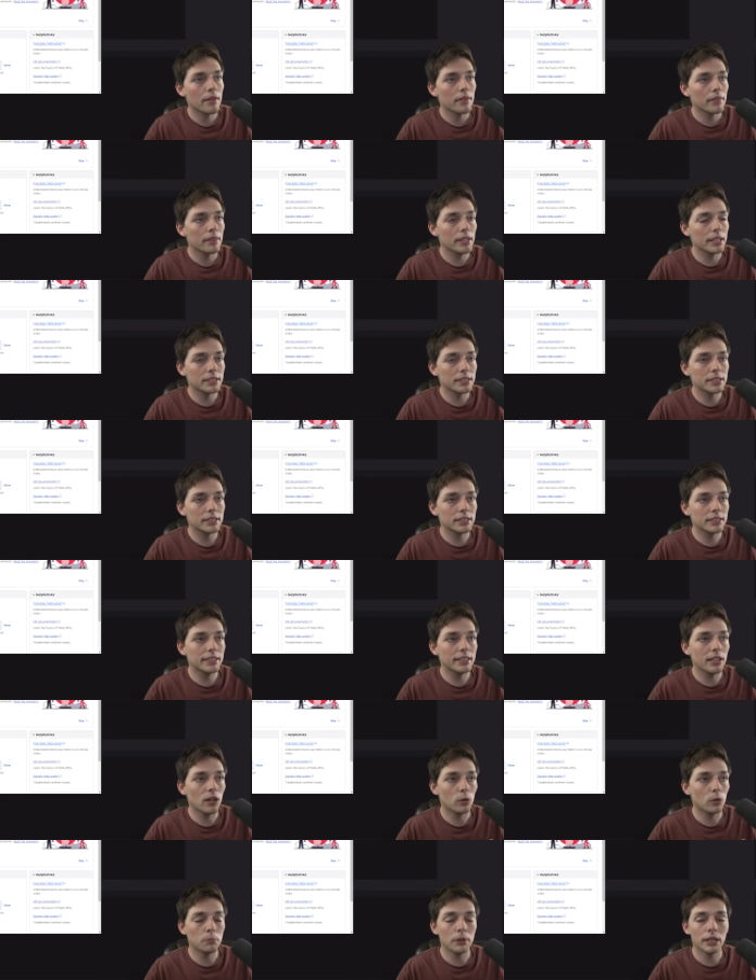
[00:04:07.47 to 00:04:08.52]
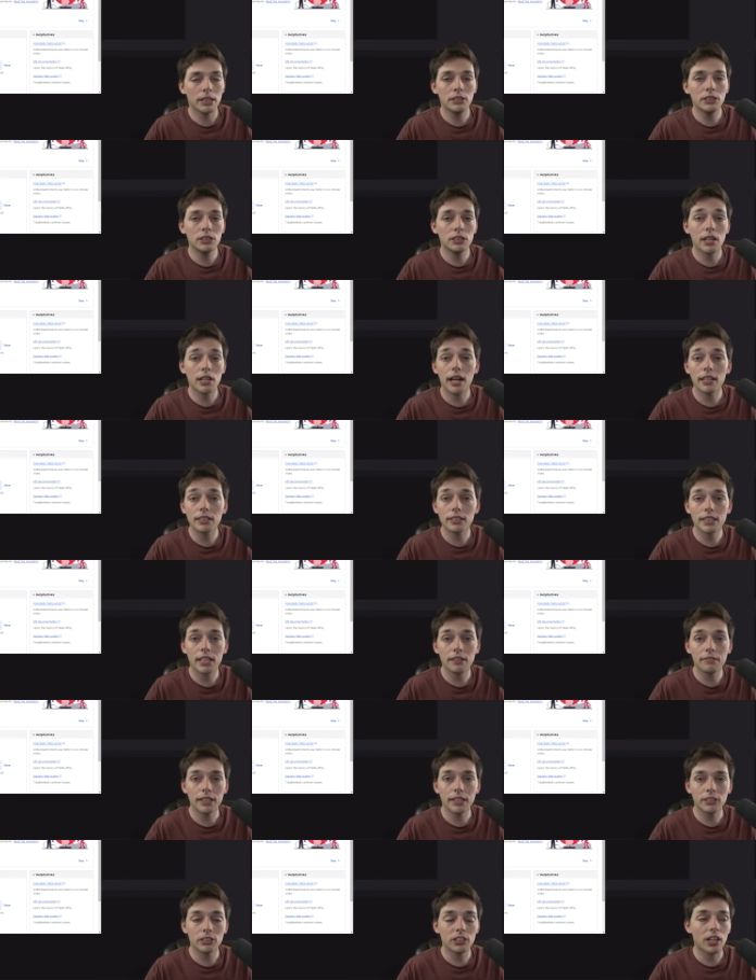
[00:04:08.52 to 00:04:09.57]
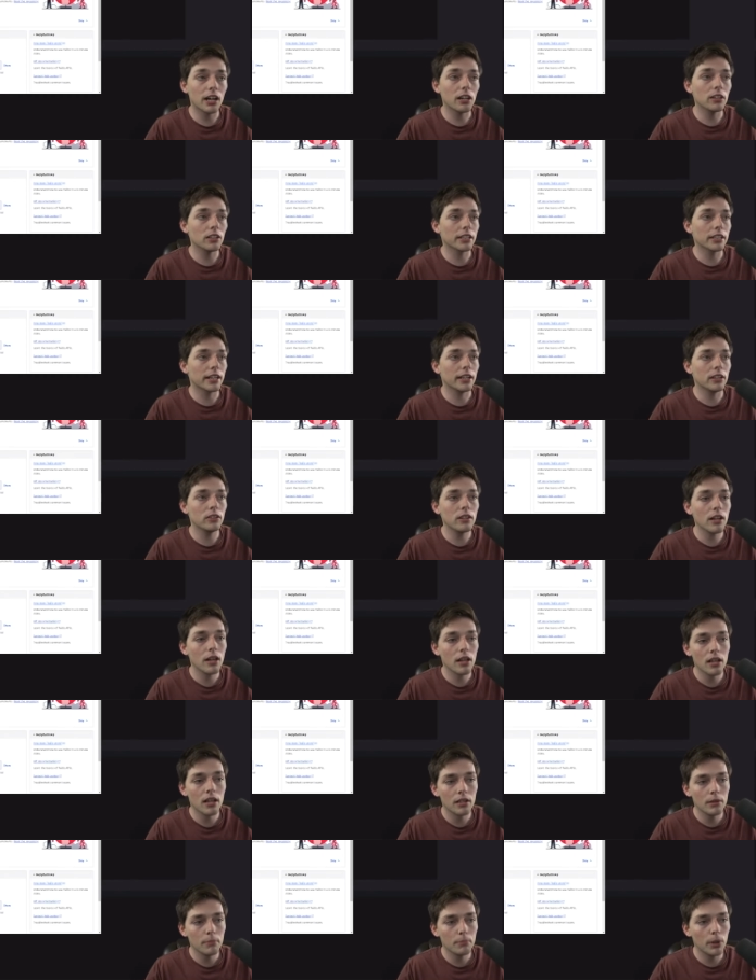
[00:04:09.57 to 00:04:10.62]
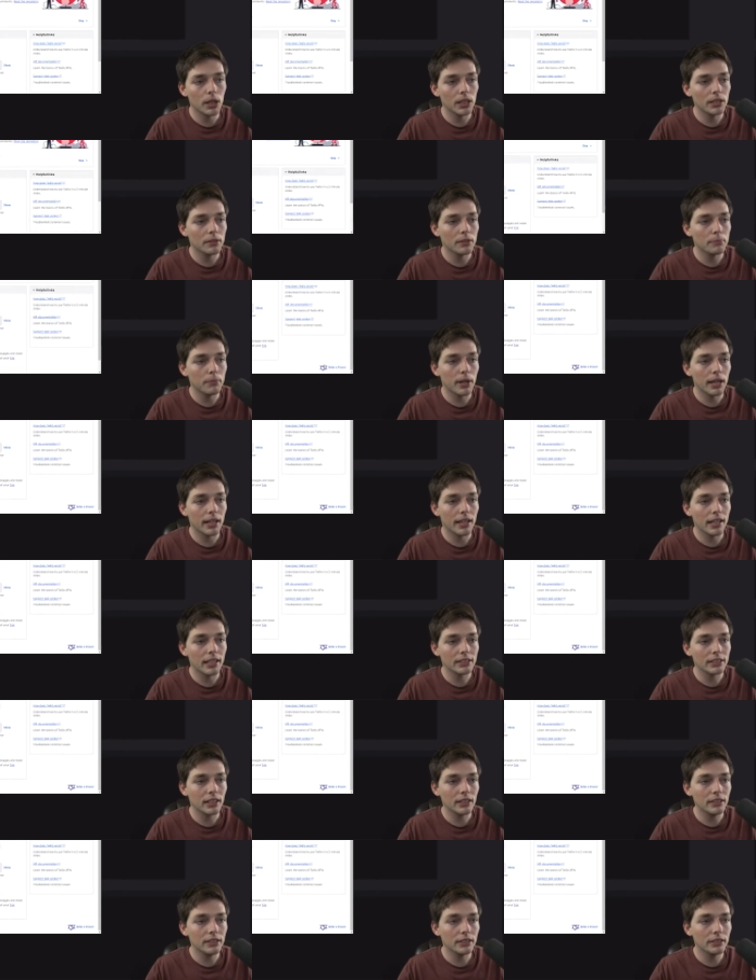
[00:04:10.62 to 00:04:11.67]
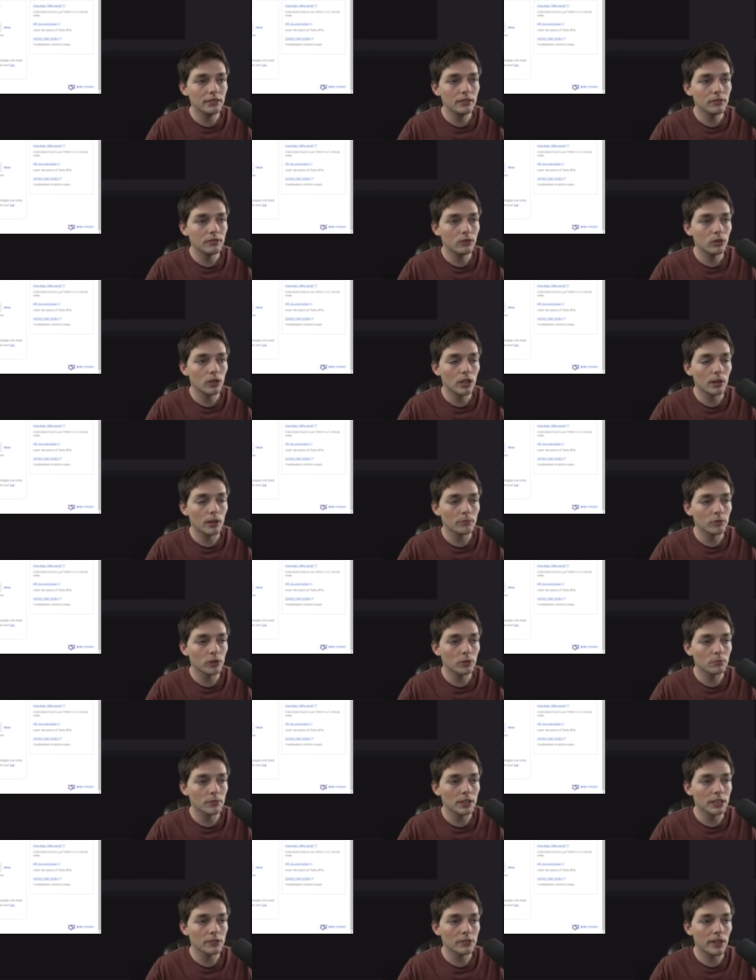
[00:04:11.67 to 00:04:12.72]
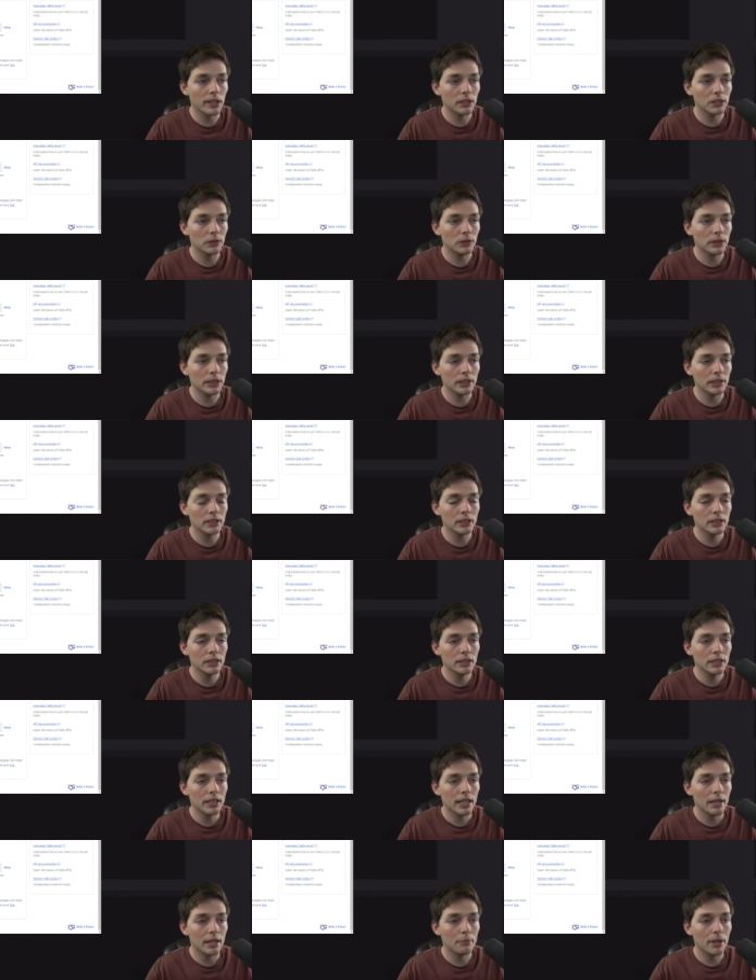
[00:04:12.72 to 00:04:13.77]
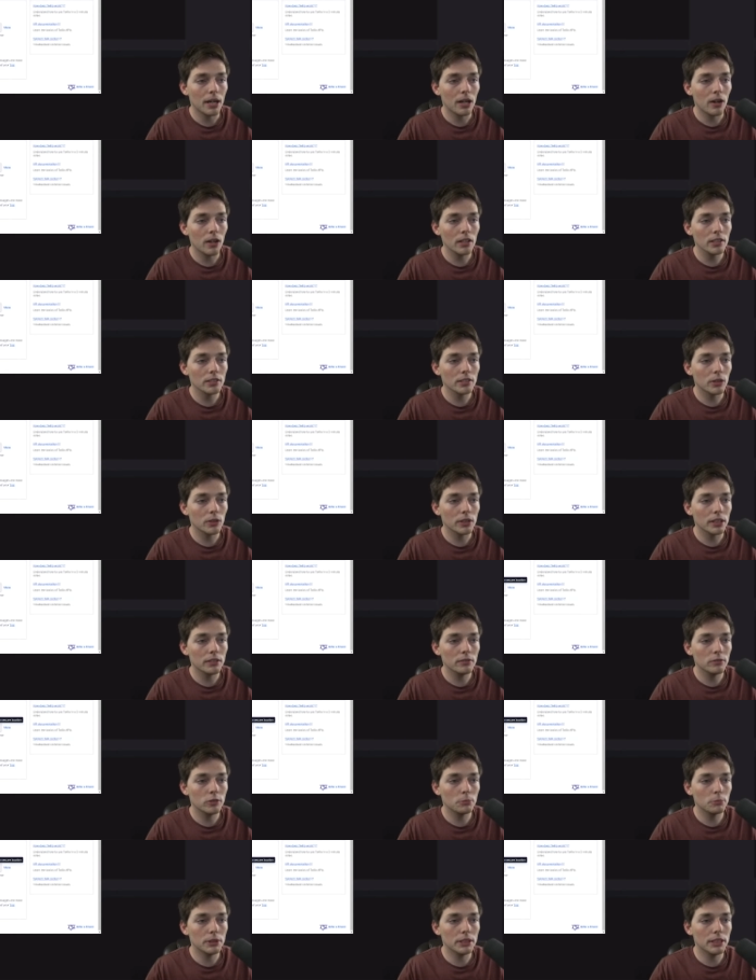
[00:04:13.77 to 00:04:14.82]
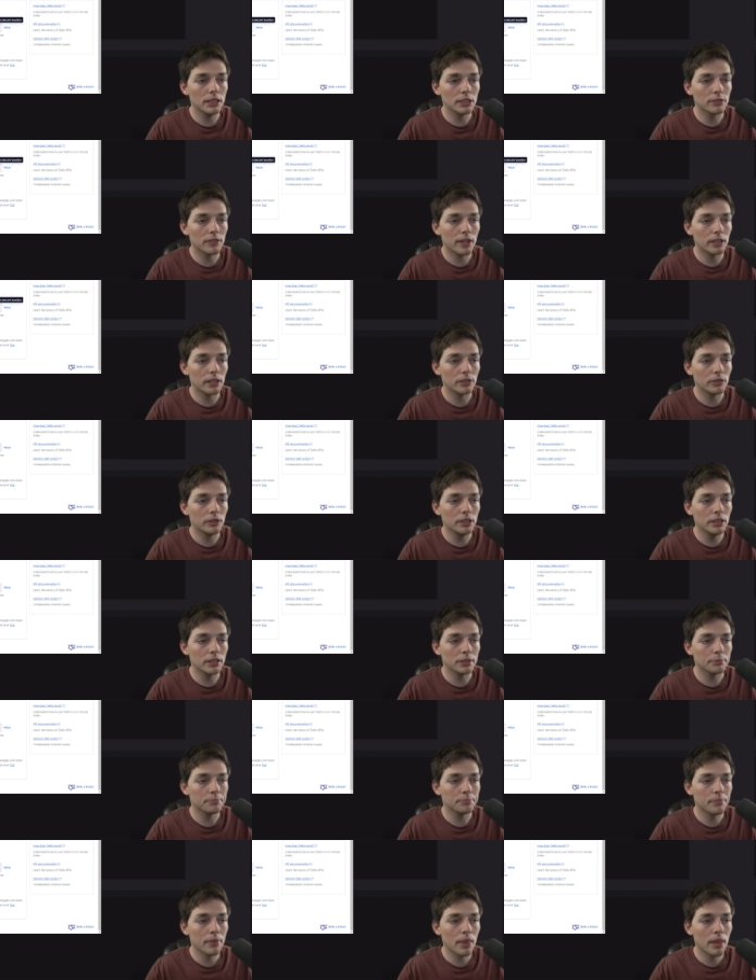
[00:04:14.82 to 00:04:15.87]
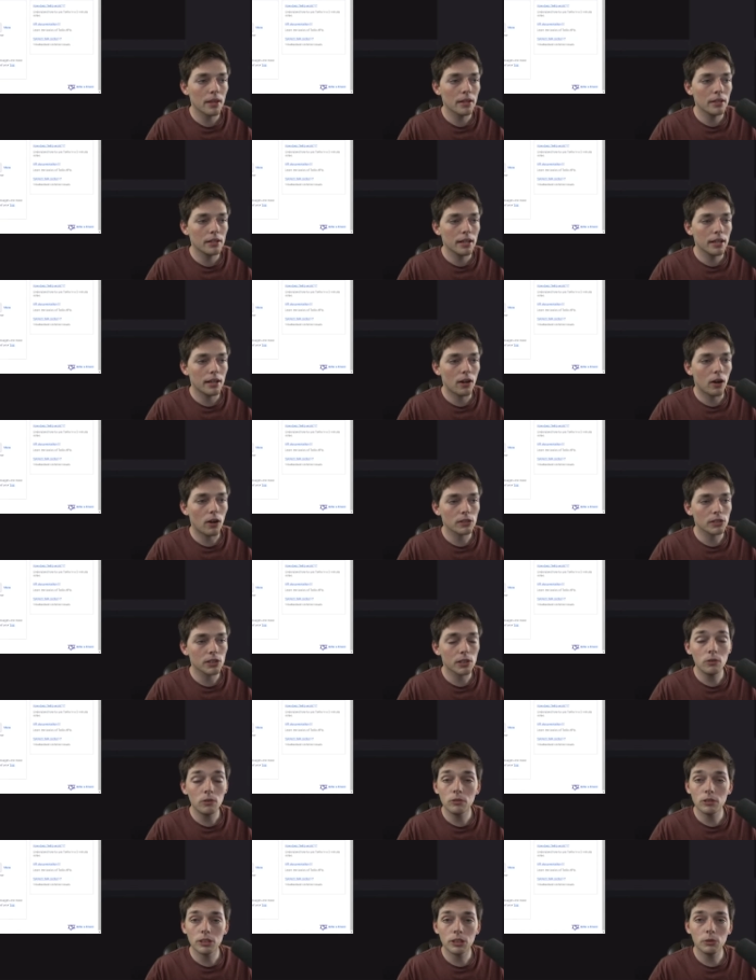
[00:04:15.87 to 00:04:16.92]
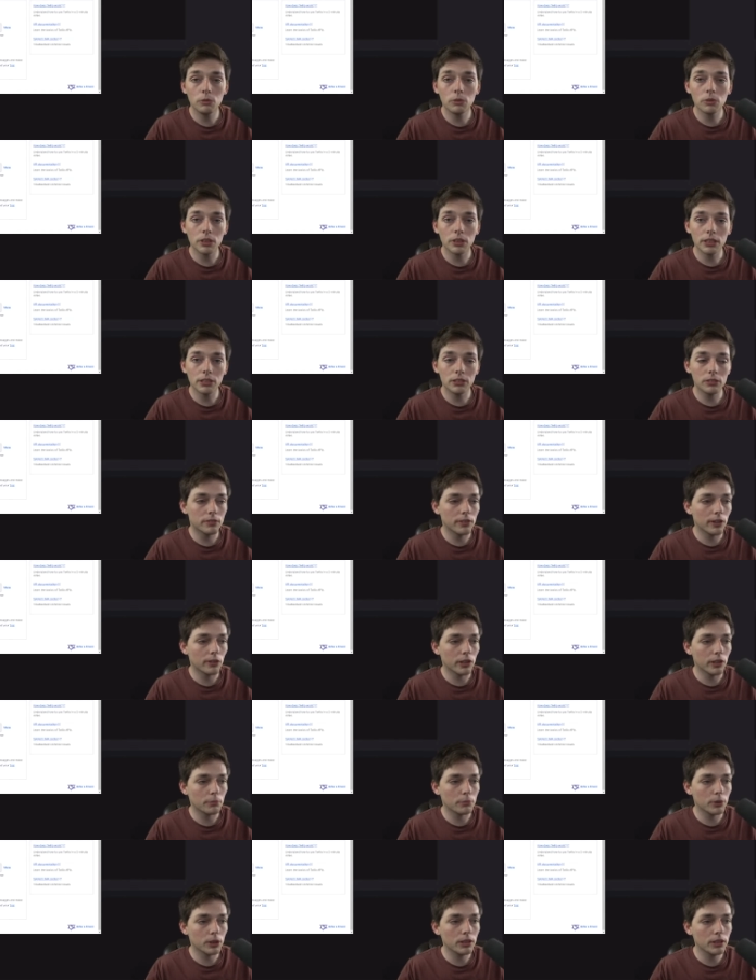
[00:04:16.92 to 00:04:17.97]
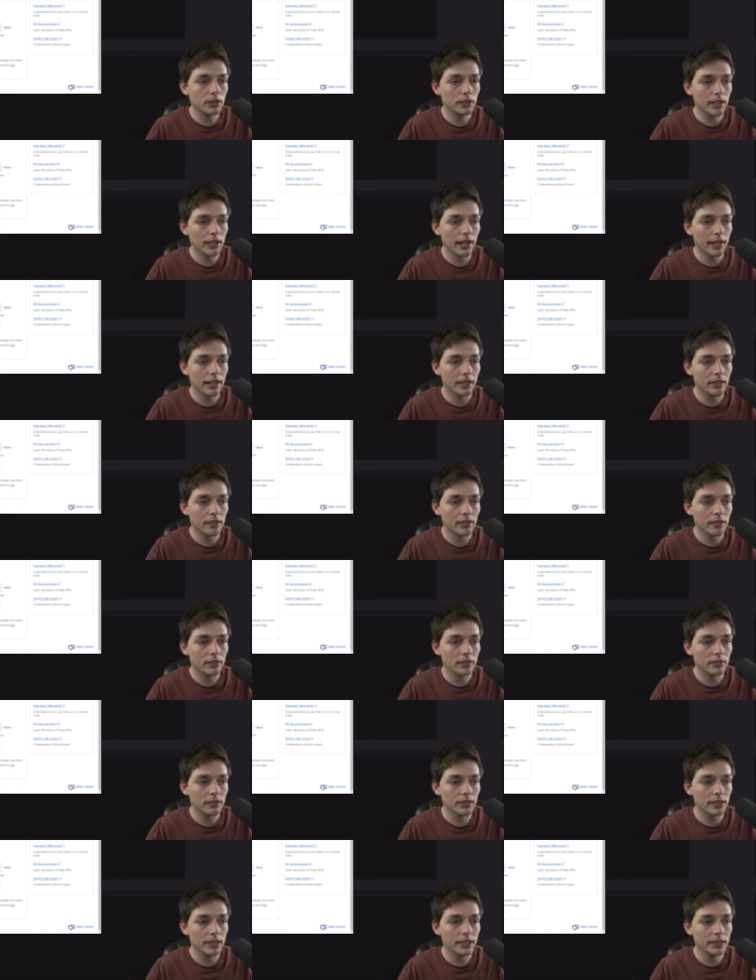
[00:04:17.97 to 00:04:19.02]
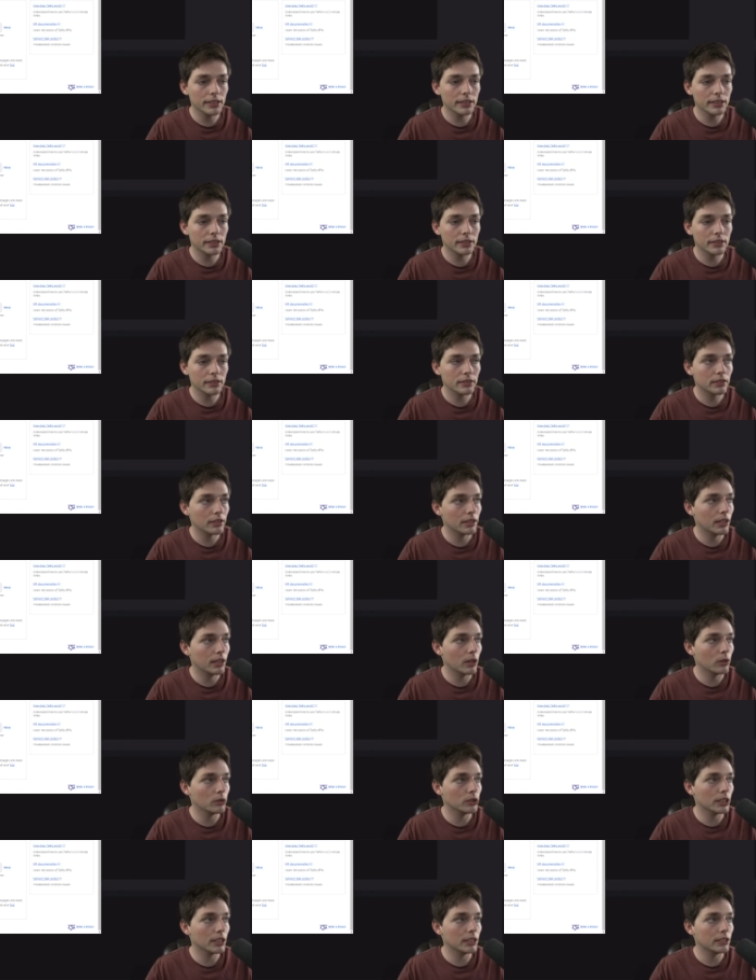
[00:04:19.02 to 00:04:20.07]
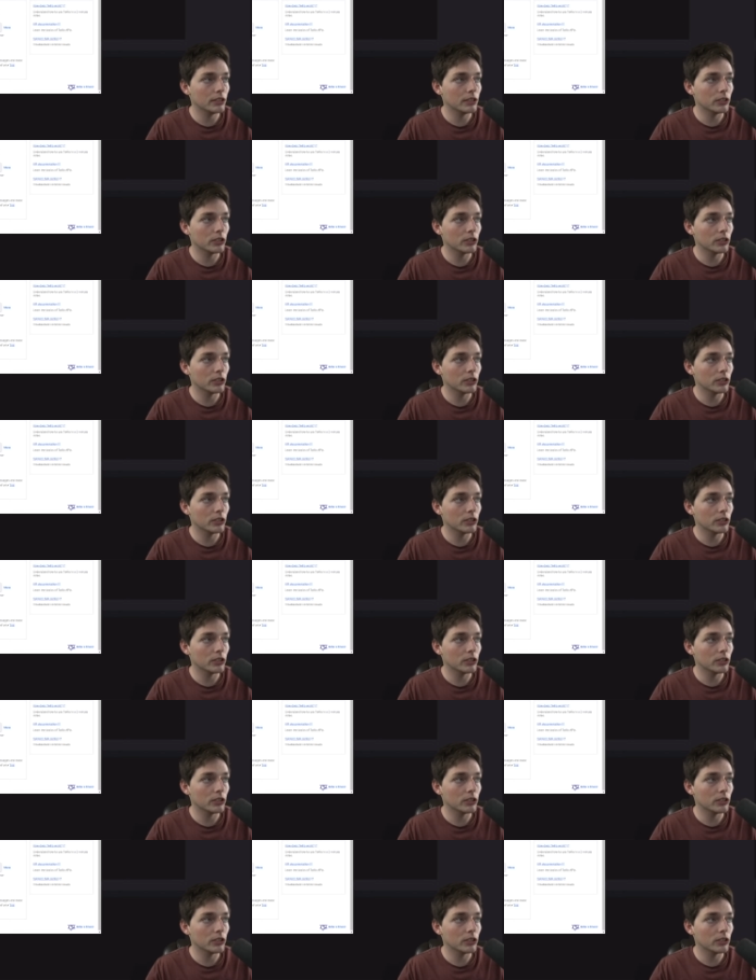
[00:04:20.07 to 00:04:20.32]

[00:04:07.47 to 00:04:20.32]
this is the homepage. I just have a trial account, but my SID will come from this value here, and my auth token will be this value here. Also, you will need your phone number, and this goes into